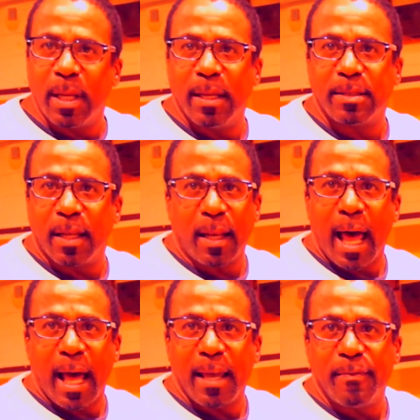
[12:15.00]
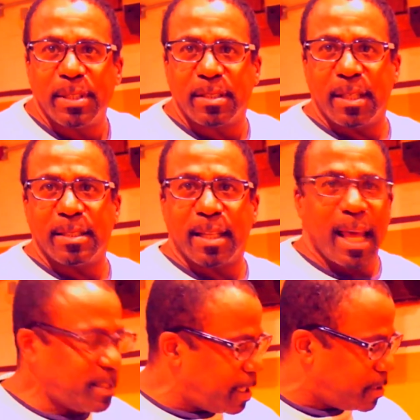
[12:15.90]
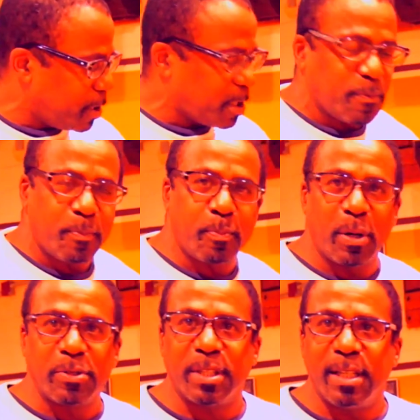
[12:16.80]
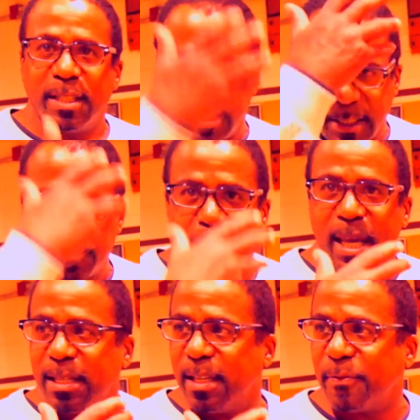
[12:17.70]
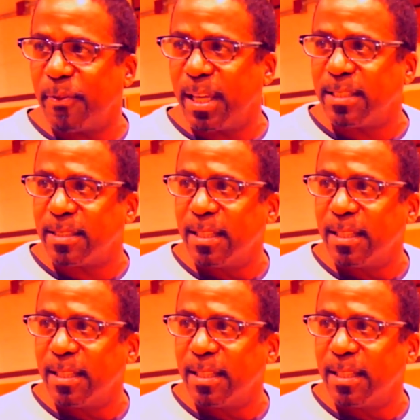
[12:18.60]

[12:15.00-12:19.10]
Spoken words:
is alive. It's like they took a person and just made their face.